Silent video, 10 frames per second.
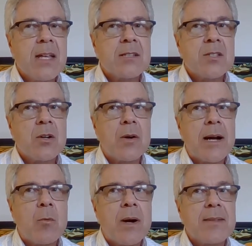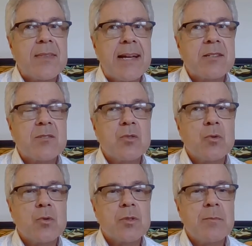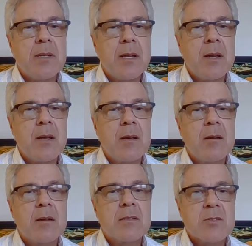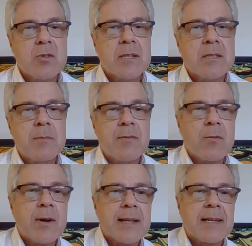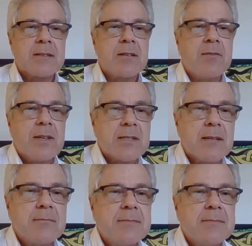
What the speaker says: so I want that tool to be constructed before I get to the visit.